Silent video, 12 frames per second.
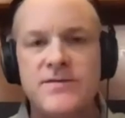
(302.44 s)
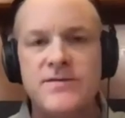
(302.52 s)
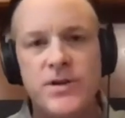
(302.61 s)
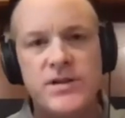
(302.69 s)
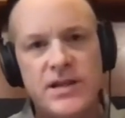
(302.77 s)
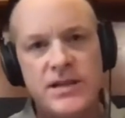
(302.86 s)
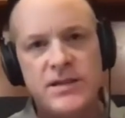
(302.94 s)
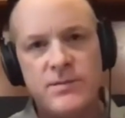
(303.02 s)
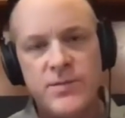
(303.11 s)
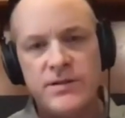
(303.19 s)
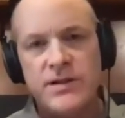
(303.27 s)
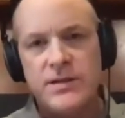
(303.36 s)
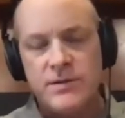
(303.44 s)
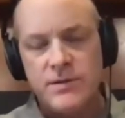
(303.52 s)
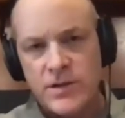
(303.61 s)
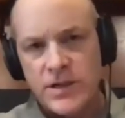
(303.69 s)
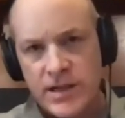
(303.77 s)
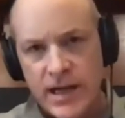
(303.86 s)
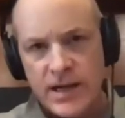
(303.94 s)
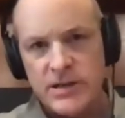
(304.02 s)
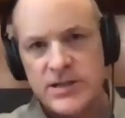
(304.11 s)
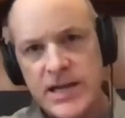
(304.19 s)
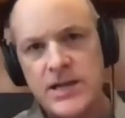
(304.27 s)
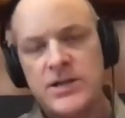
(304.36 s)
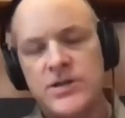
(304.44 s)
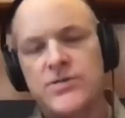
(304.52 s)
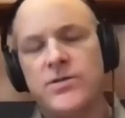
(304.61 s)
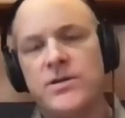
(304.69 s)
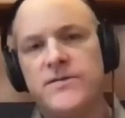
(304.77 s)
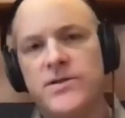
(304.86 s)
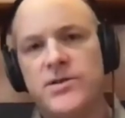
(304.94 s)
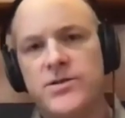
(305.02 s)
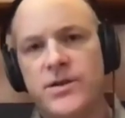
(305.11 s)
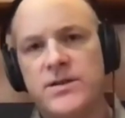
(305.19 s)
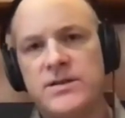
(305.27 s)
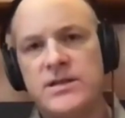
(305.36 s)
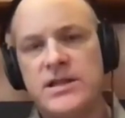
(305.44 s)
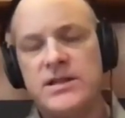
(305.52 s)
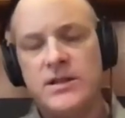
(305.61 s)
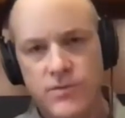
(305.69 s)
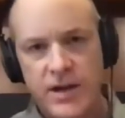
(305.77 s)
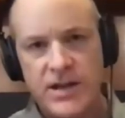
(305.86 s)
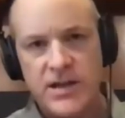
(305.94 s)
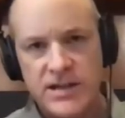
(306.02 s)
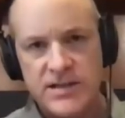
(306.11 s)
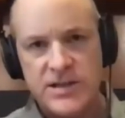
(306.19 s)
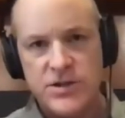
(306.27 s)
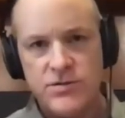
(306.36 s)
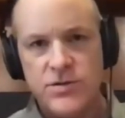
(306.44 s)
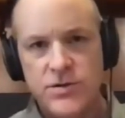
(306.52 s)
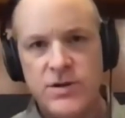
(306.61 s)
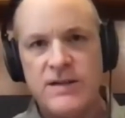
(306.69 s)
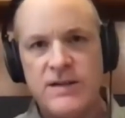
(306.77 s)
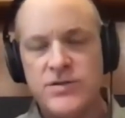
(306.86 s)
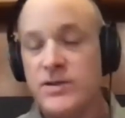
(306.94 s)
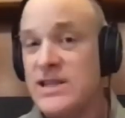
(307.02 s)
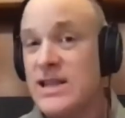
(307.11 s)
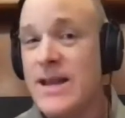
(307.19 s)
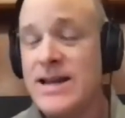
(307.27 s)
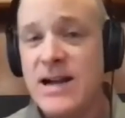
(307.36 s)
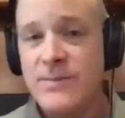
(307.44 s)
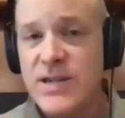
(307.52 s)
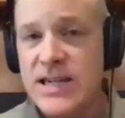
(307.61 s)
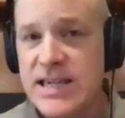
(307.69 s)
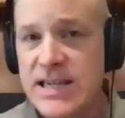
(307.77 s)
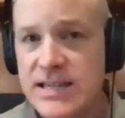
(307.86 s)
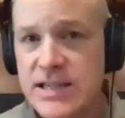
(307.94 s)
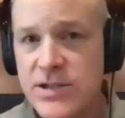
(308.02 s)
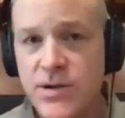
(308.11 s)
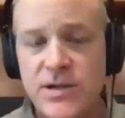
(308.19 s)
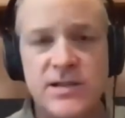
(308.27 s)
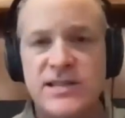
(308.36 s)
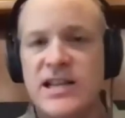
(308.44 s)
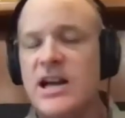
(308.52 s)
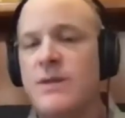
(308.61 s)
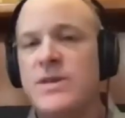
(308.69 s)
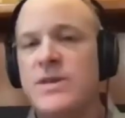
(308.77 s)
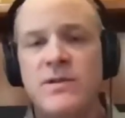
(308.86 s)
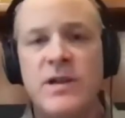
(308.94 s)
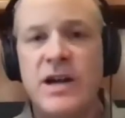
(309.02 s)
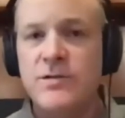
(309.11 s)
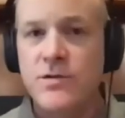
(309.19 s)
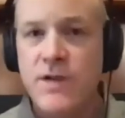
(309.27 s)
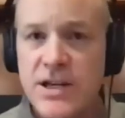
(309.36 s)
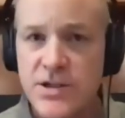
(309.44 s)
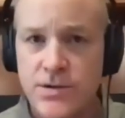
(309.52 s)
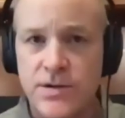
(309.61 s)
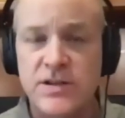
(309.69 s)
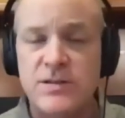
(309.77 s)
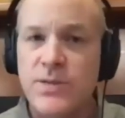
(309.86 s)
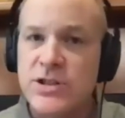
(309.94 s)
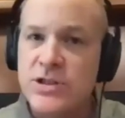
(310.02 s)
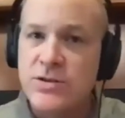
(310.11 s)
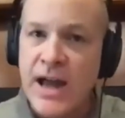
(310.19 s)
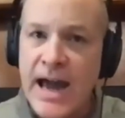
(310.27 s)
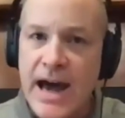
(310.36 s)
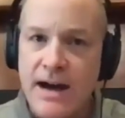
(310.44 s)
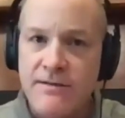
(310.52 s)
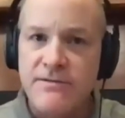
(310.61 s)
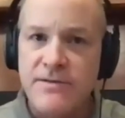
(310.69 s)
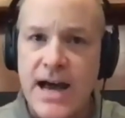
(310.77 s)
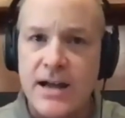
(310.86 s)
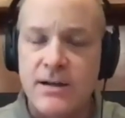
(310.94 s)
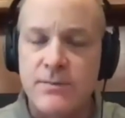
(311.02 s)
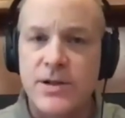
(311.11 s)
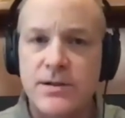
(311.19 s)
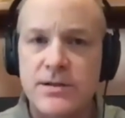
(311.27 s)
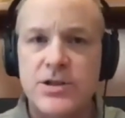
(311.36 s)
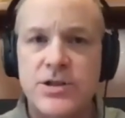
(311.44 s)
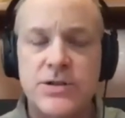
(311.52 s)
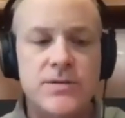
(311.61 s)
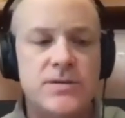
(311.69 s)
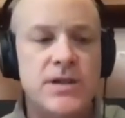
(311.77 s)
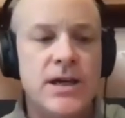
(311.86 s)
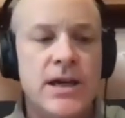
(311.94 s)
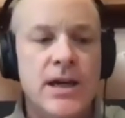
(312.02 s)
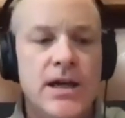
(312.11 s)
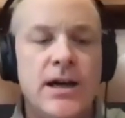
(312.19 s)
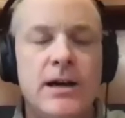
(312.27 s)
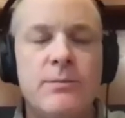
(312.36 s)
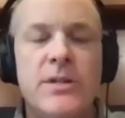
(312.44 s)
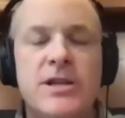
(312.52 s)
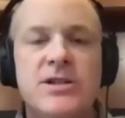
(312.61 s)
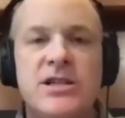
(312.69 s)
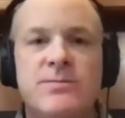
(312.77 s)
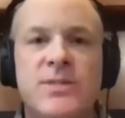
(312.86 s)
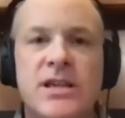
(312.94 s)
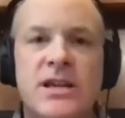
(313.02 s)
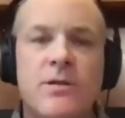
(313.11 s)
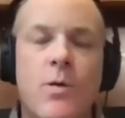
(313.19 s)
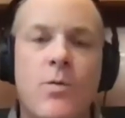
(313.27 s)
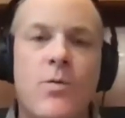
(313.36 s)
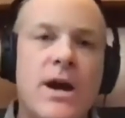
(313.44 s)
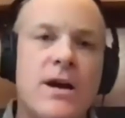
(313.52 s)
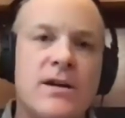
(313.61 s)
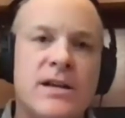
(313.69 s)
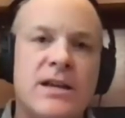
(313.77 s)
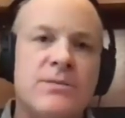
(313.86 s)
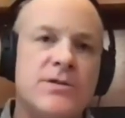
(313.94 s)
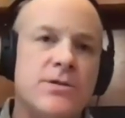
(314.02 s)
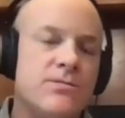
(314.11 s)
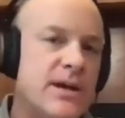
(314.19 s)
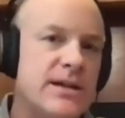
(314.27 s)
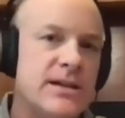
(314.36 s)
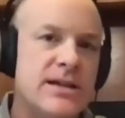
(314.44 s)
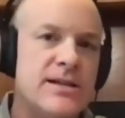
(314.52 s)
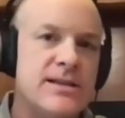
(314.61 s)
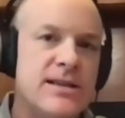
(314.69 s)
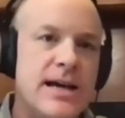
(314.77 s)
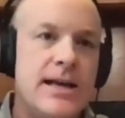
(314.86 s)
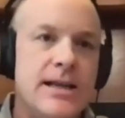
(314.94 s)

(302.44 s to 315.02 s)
choice, like the ability to kind of take control of your choices again and recognize that you do have a choice. They may not be easy choices, they not great choices, but you have that ability to choose. And just being aware and able to recognize that